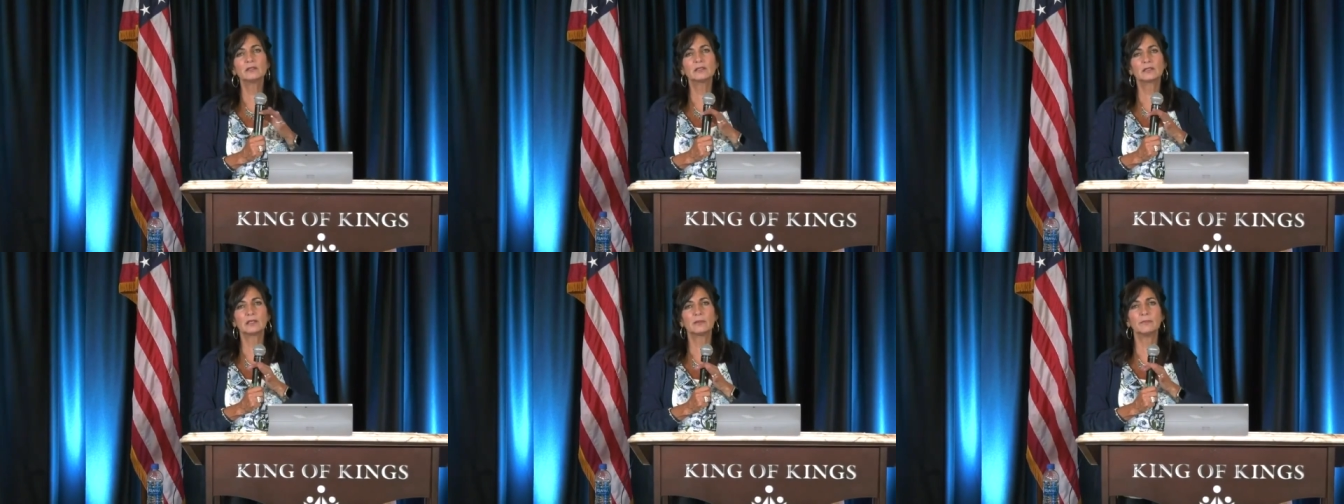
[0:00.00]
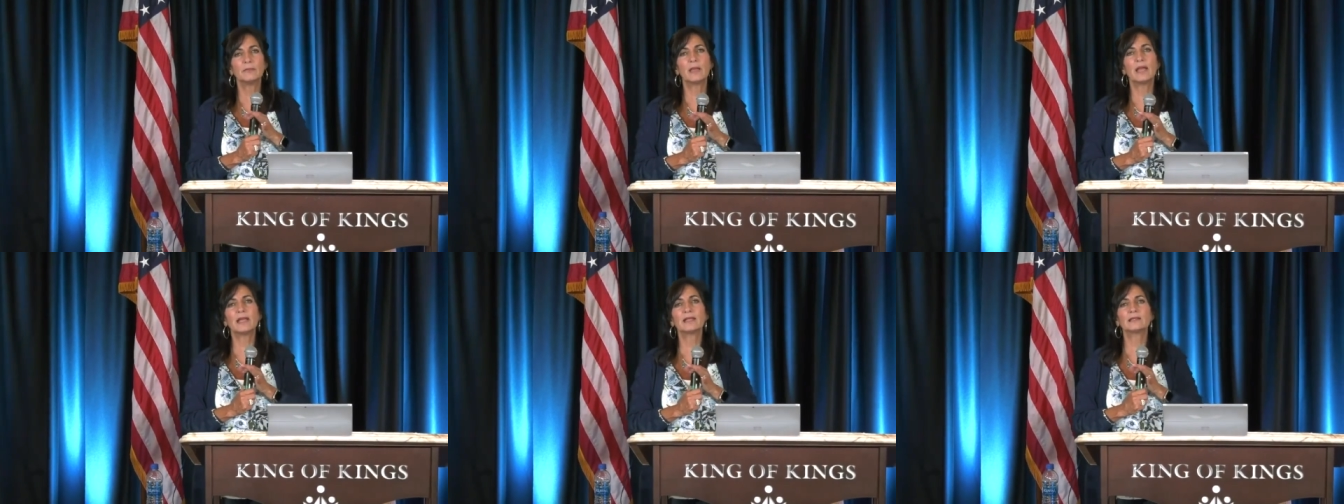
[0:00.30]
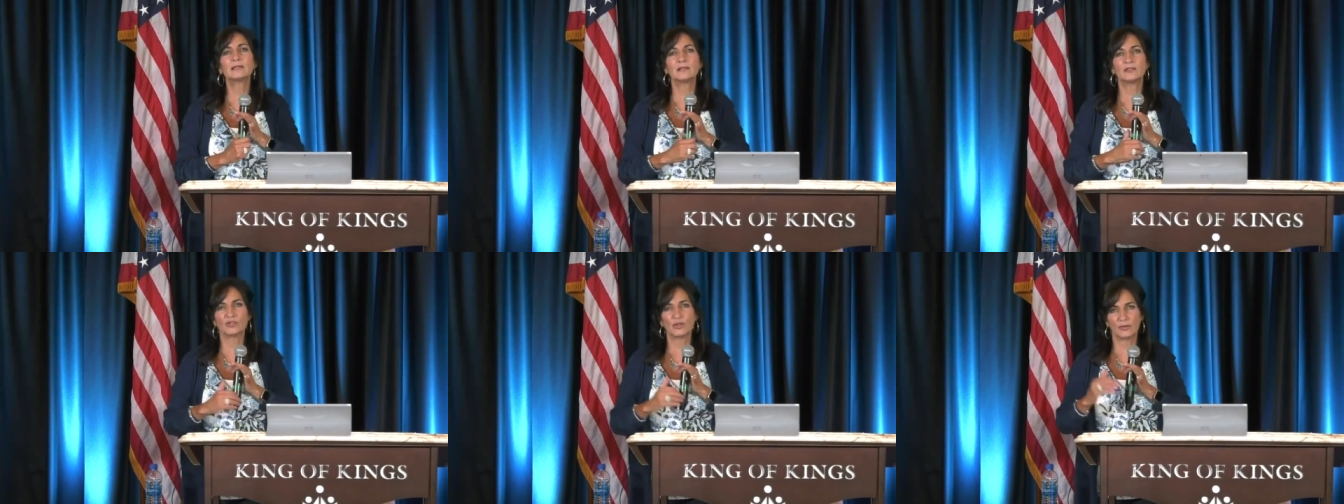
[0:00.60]
This is a
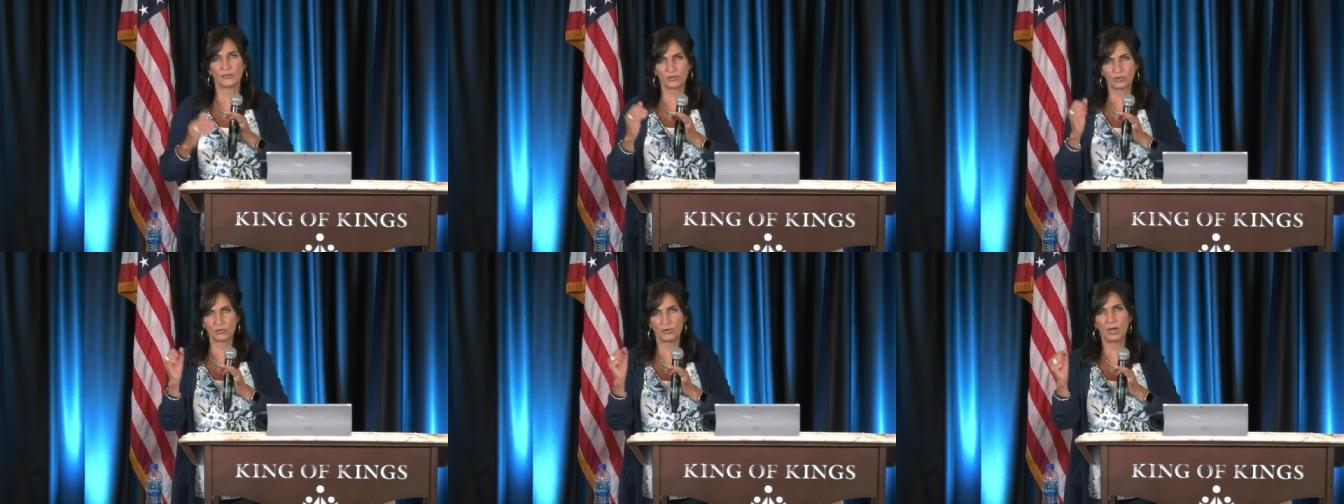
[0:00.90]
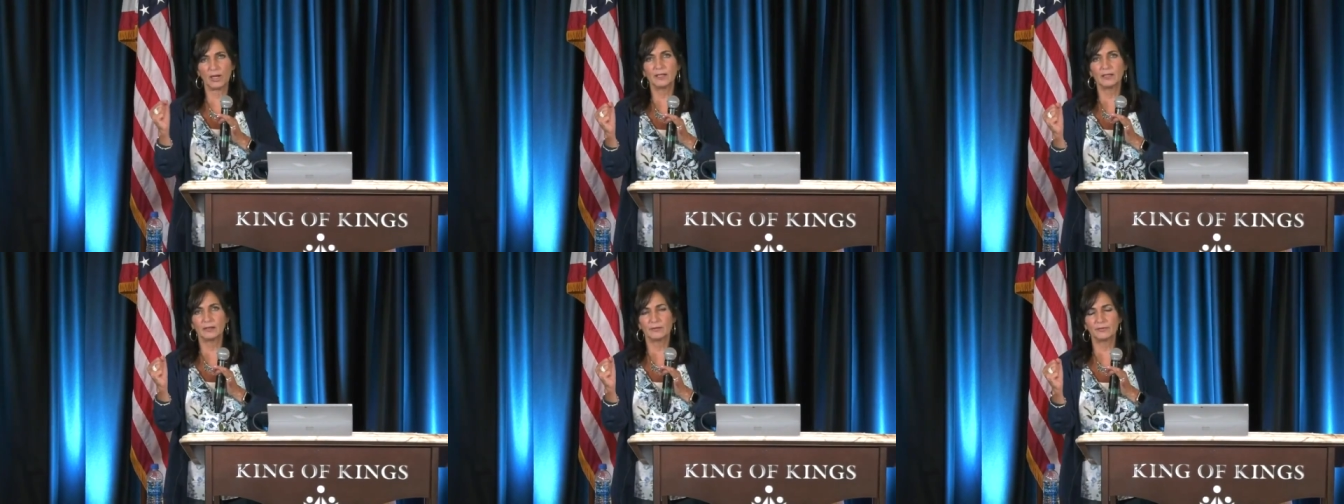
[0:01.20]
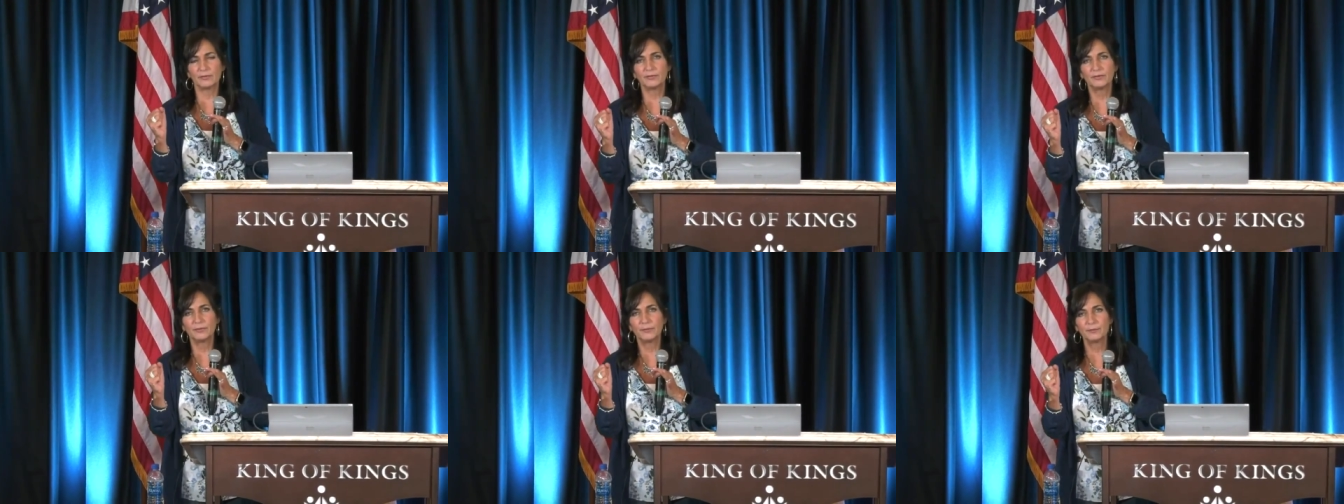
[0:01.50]
message of
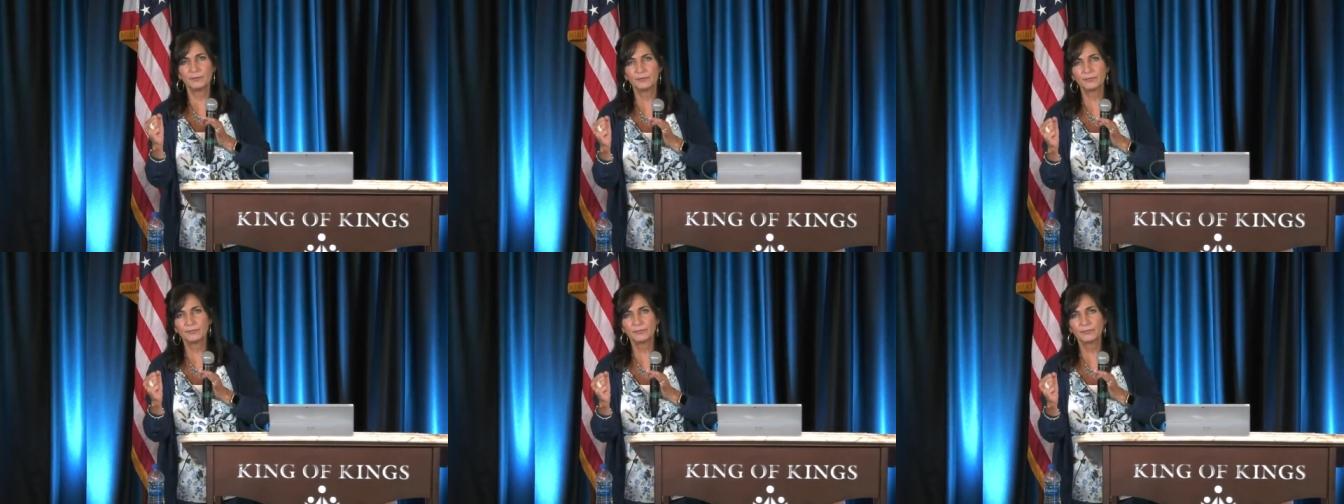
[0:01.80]
triumph.